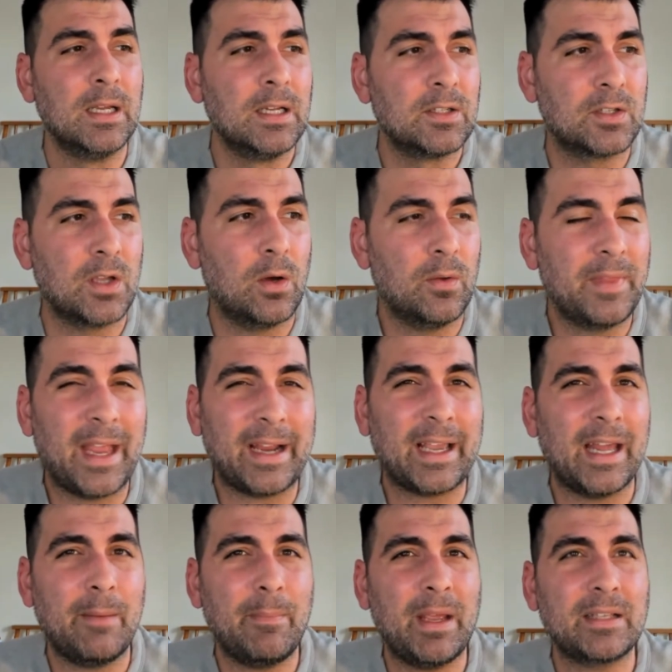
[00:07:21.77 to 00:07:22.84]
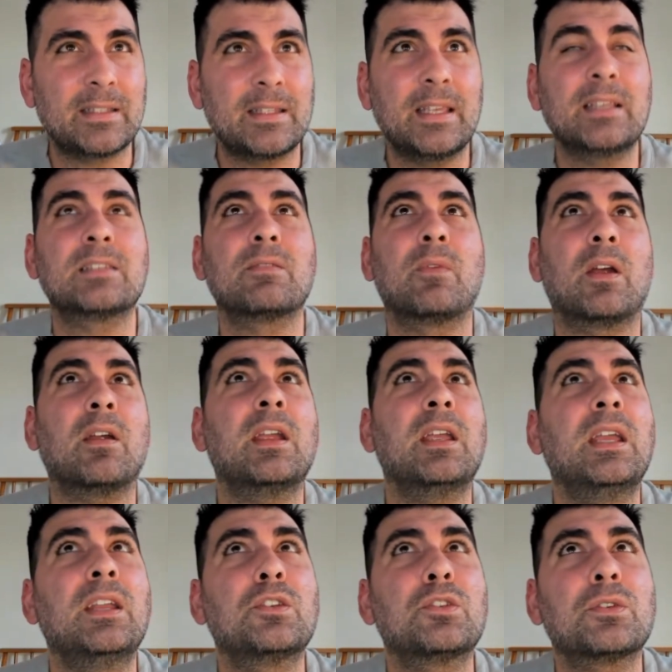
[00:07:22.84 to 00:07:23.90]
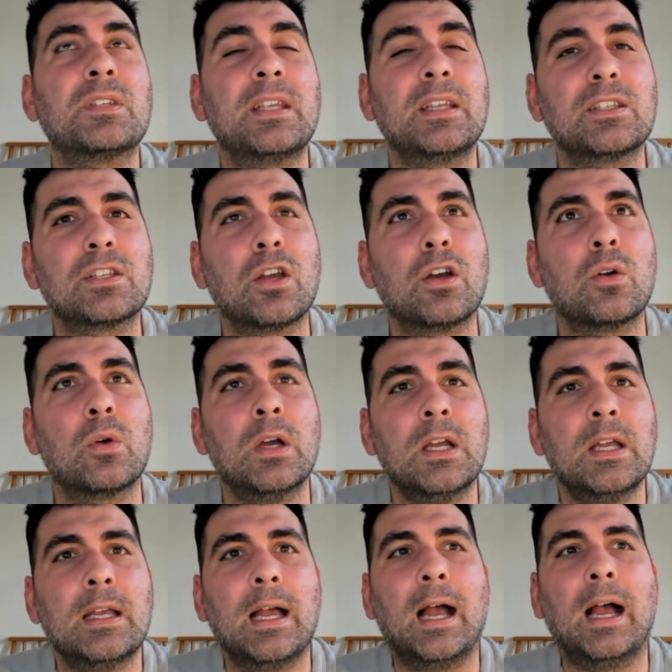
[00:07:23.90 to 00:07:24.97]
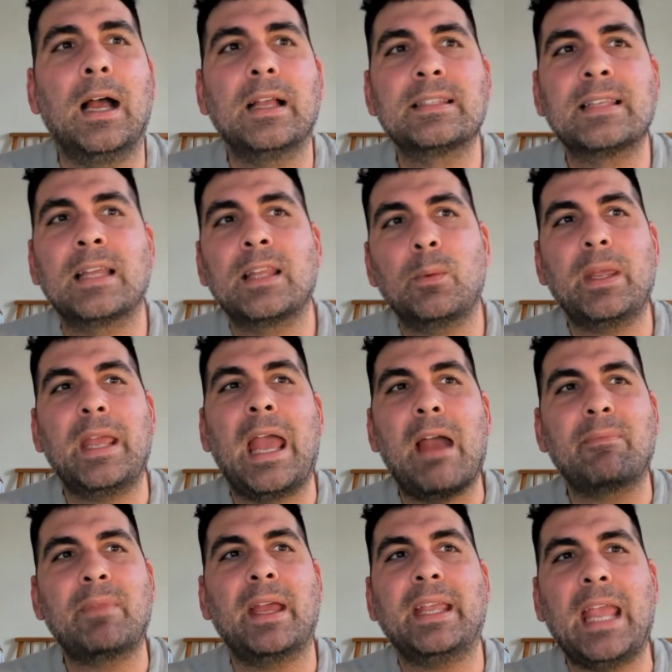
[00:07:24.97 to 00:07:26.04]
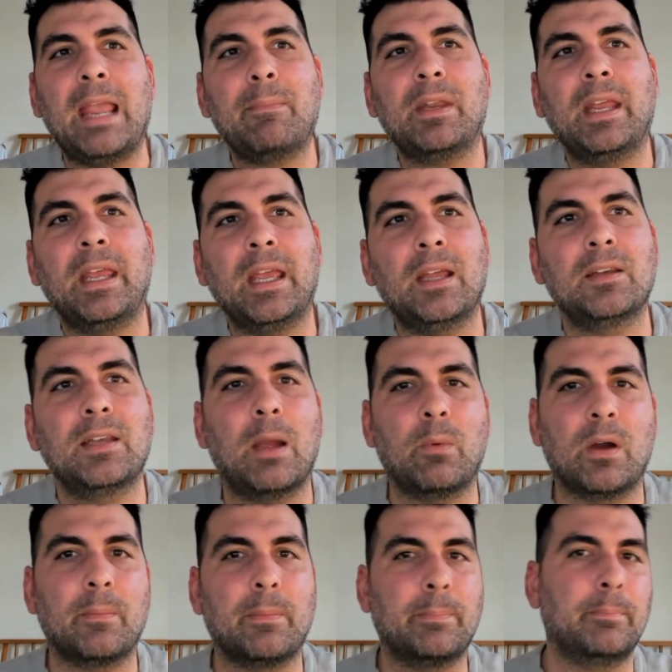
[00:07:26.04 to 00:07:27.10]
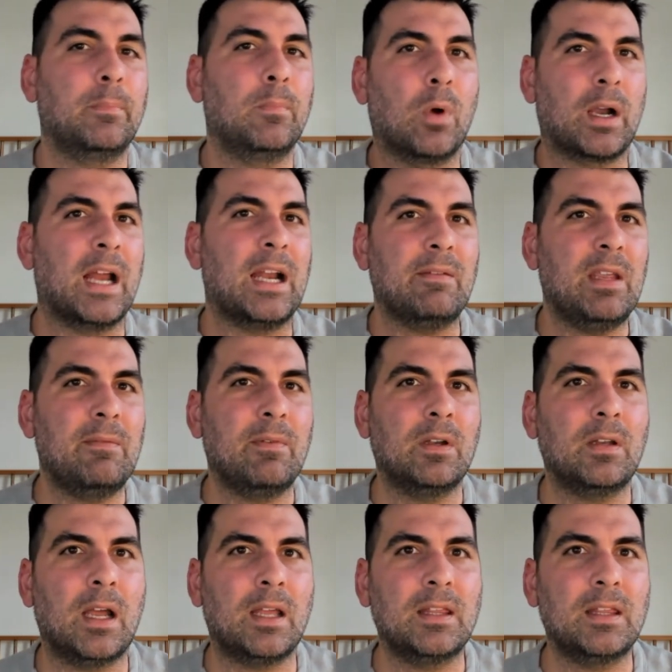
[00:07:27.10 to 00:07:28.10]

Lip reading: So that kind of makes things very interesting. So it's not that we have that game in hand. Now we're kind of even.